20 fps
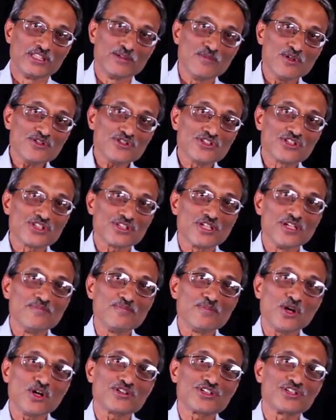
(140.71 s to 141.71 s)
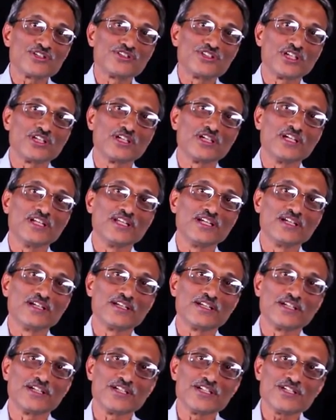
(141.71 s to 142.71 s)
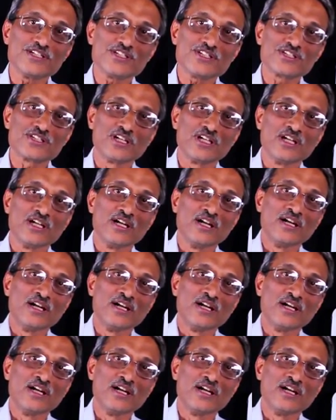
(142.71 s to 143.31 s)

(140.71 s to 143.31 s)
The most important thing in English